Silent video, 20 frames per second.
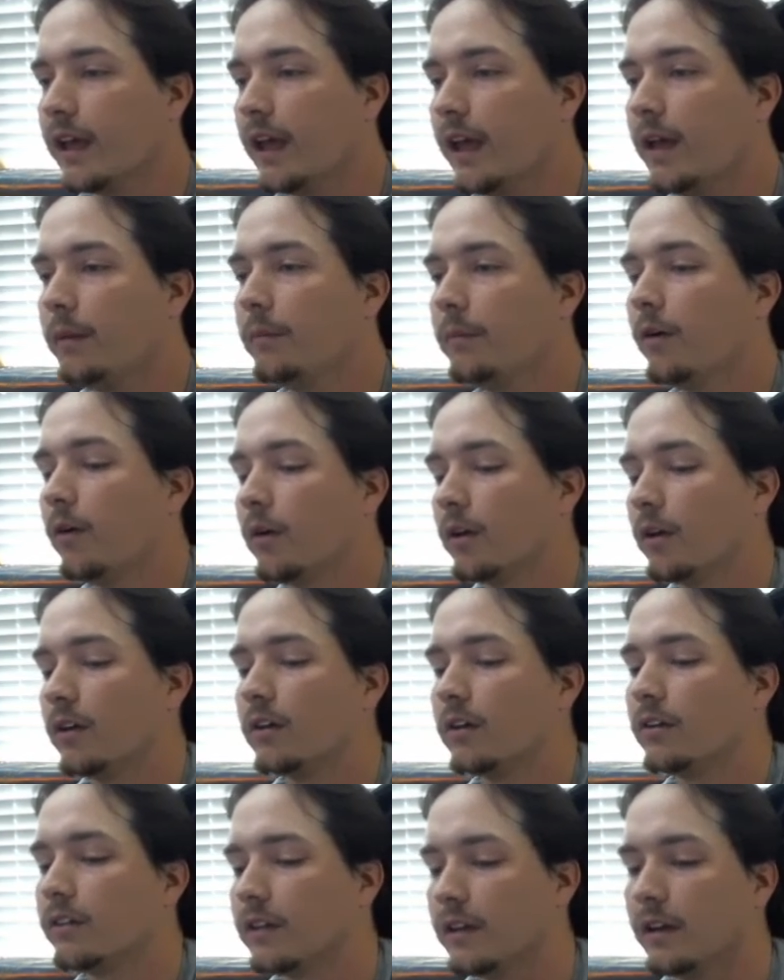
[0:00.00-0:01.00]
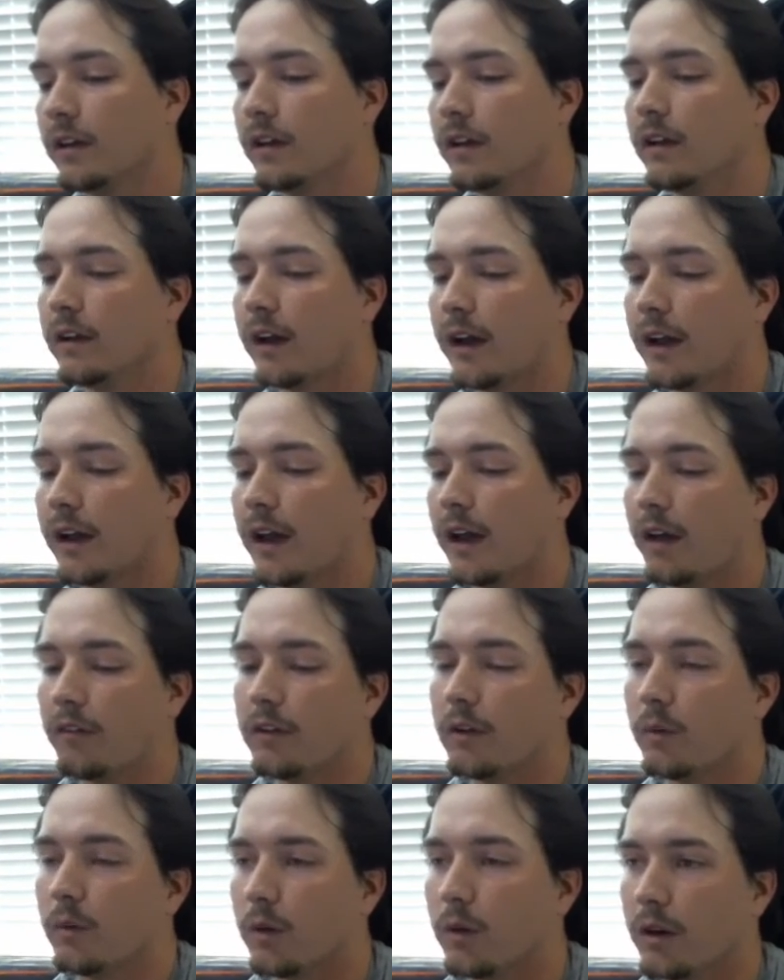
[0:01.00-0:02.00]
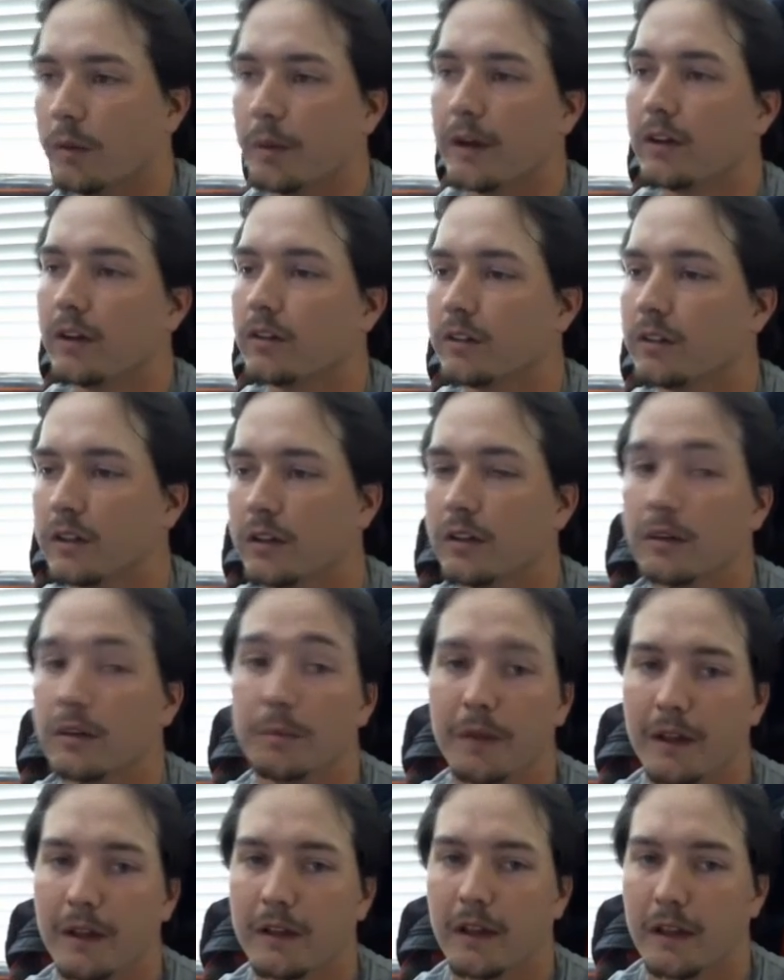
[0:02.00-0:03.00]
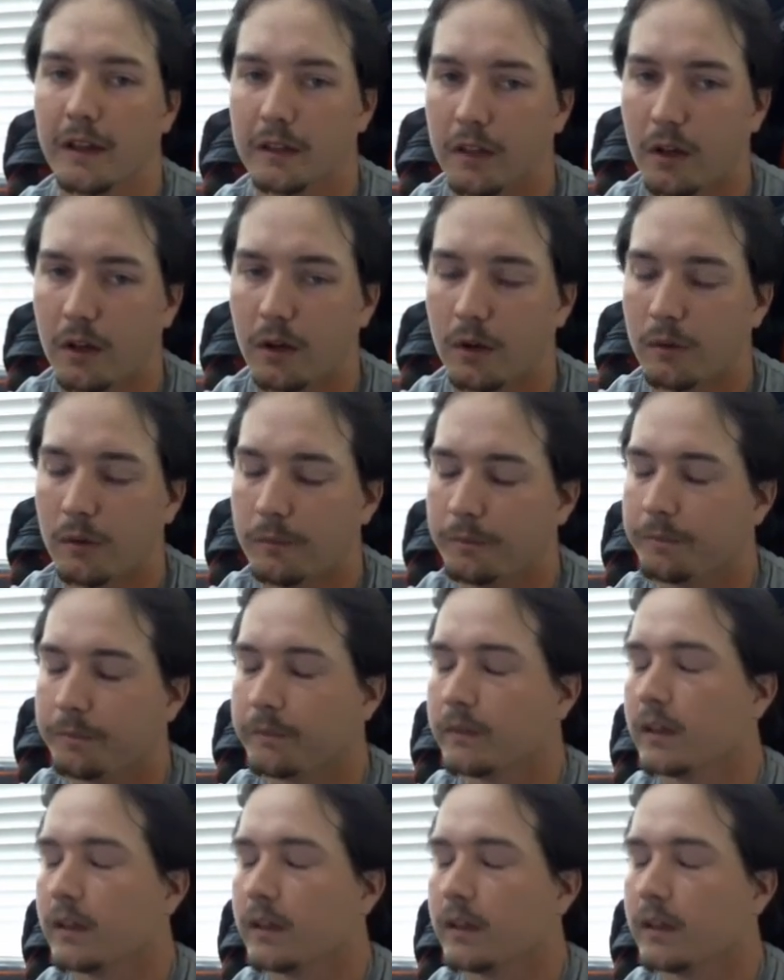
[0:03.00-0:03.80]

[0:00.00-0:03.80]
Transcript: the game, or you're not having to worry about your security being that low.